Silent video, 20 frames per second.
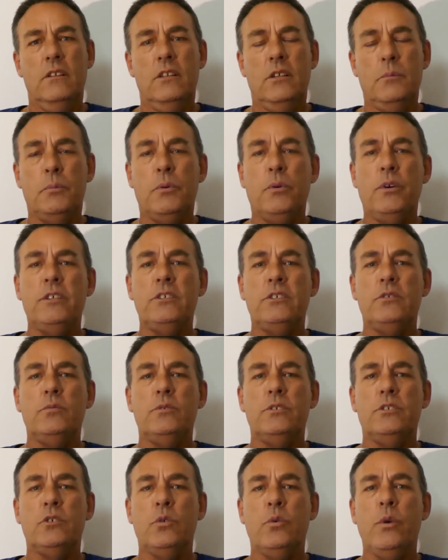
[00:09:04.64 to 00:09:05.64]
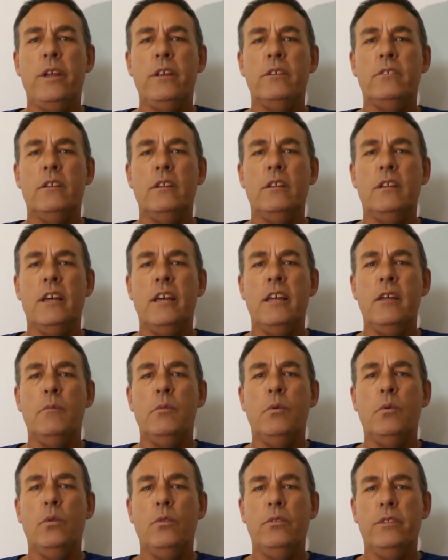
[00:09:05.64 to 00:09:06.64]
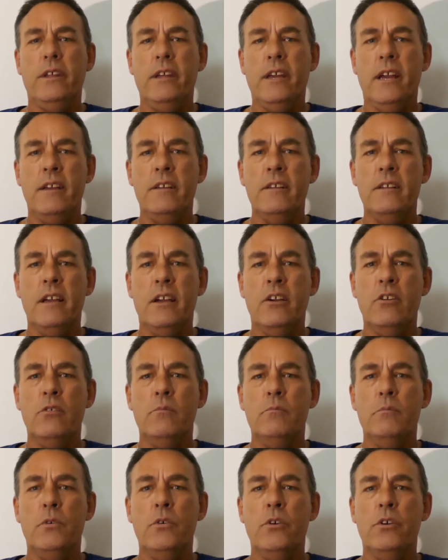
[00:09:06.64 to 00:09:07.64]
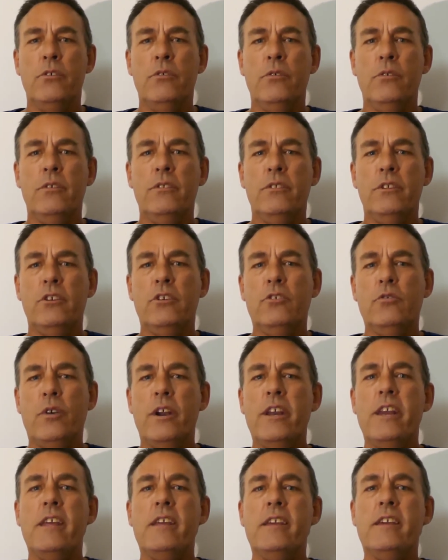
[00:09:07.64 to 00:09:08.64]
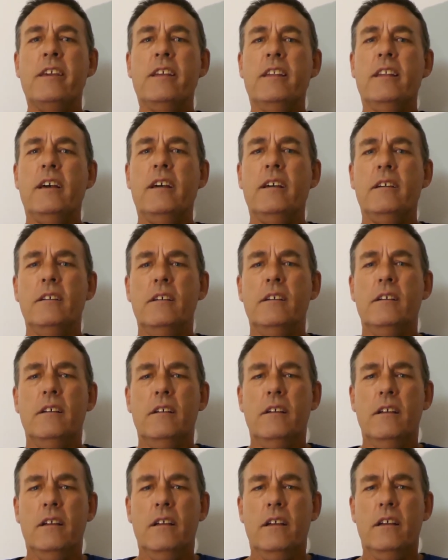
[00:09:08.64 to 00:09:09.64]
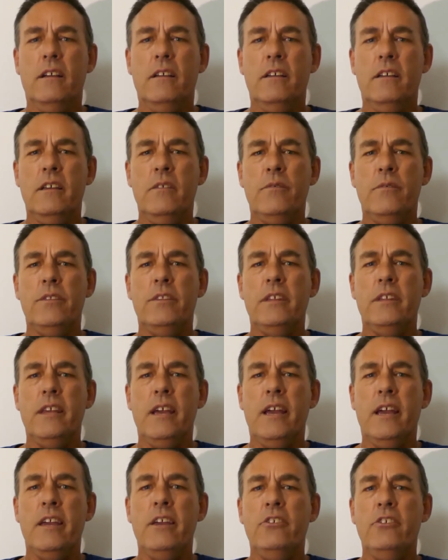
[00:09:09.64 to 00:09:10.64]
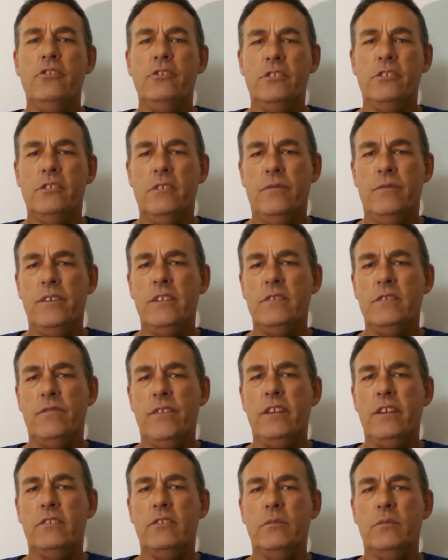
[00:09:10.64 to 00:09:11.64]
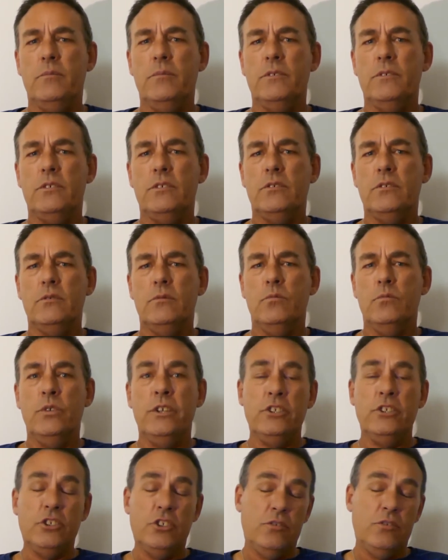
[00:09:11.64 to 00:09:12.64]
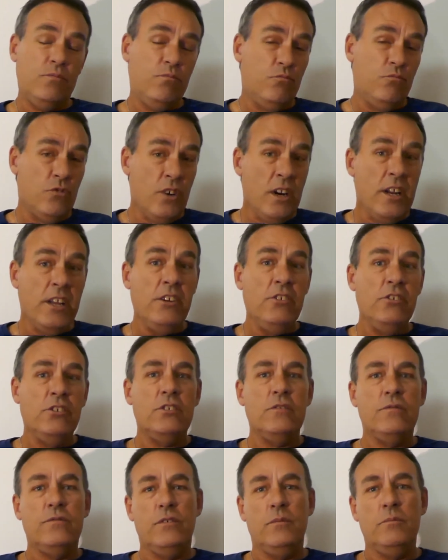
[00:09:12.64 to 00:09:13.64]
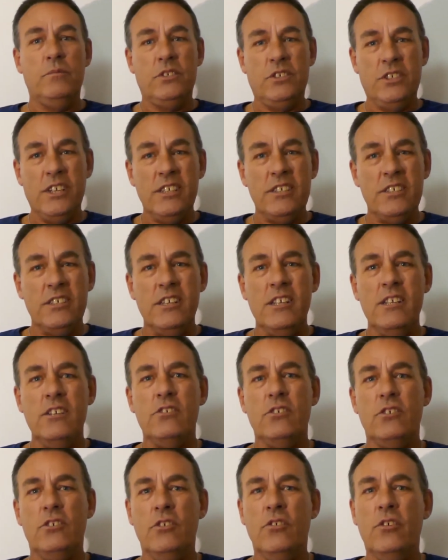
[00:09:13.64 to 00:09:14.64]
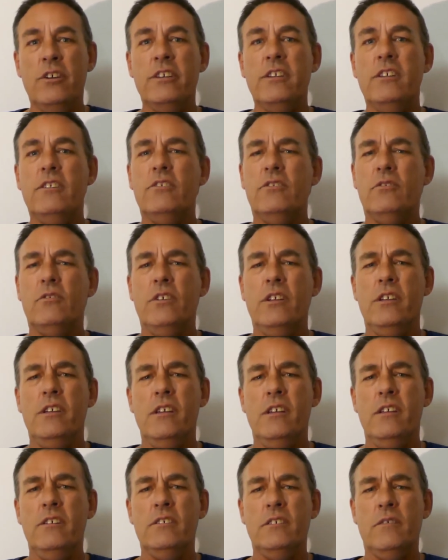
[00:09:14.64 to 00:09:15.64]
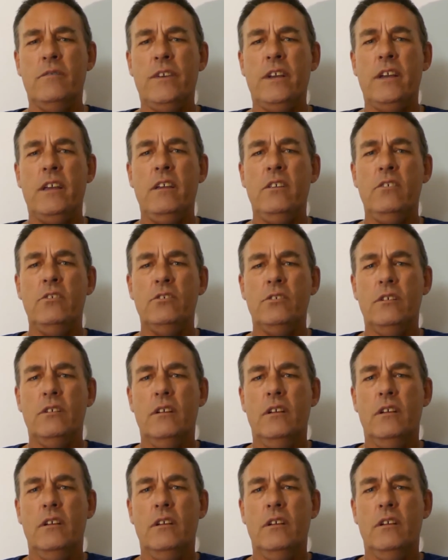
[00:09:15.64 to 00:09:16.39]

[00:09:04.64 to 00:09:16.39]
The press was quick to label the unknown murderer the Granny Killer, given the ages of his victims, which ranged from 60 to 93 years of age.